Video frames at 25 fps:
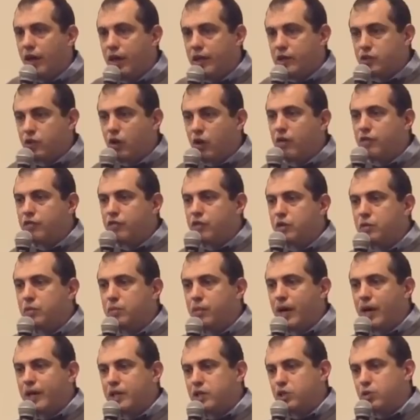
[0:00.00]
is offered
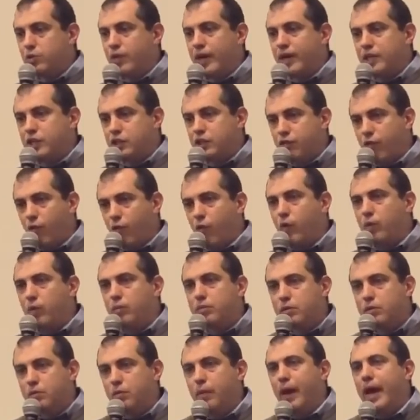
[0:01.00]
by
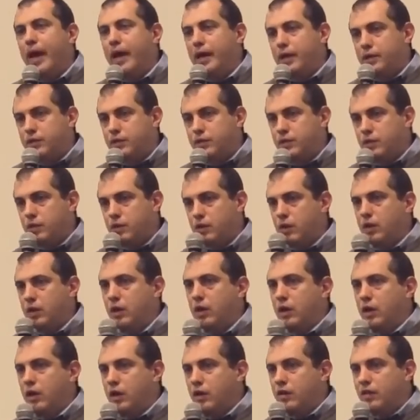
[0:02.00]
transformed banks
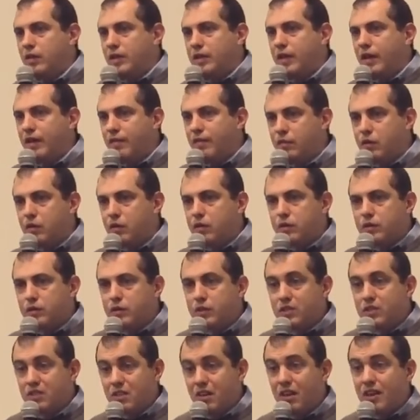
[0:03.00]
that have learned
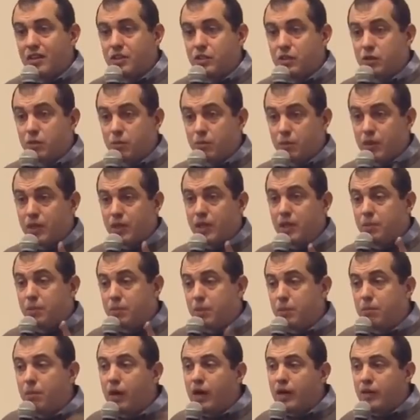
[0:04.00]
this lesson. But keep
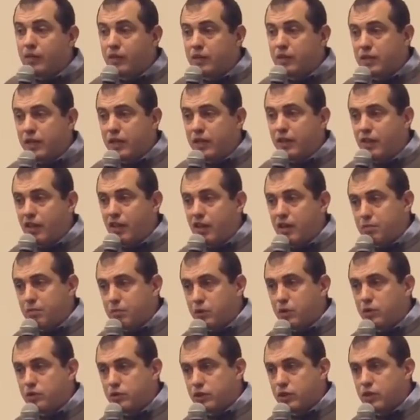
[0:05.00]
in mind that in that
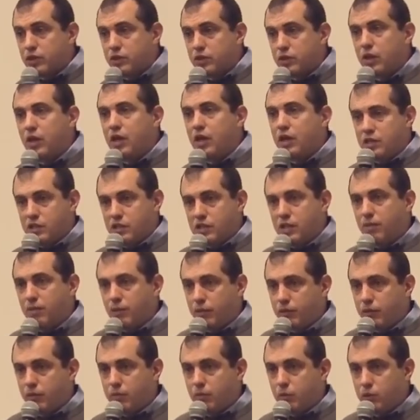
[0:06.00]
process, some
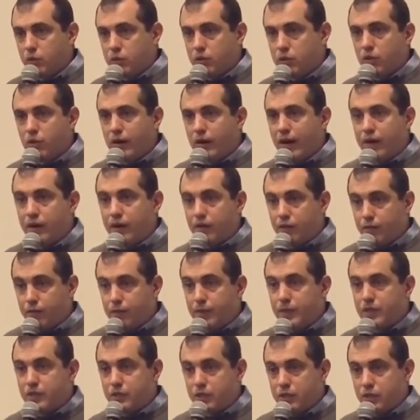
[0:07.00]
of them will go out of
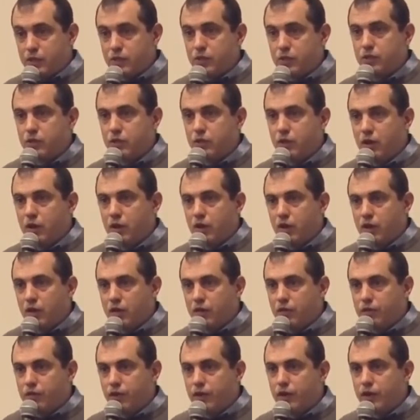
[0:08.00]
business
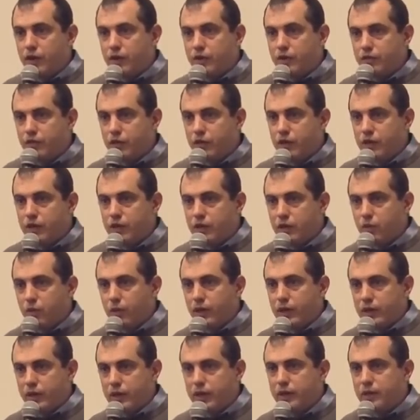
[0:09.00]
very, very
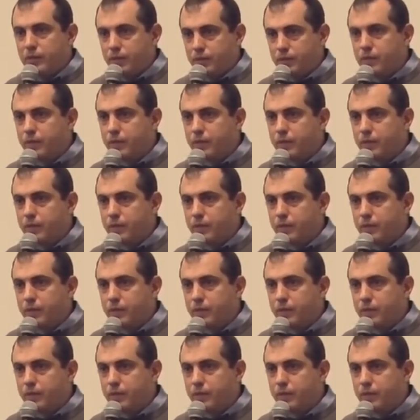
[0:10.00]
quickly.